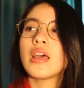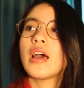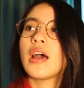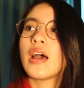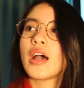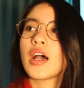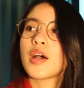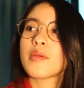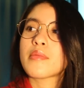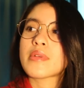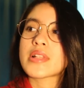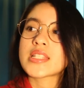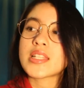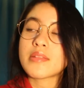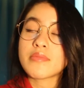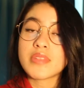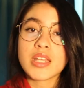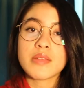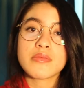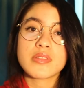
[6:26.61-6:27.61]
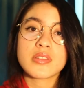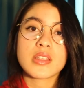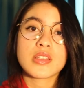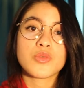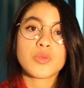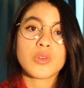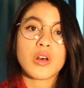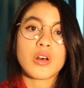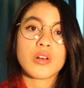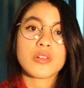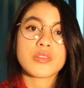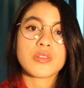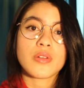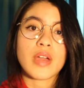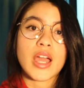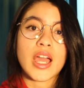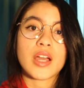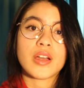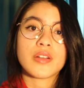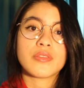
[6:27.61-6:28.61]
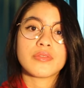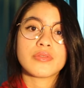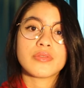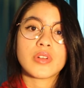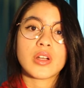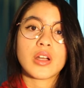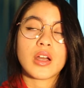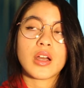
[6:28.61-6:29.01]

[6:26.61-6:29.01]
And sometimes this will also have,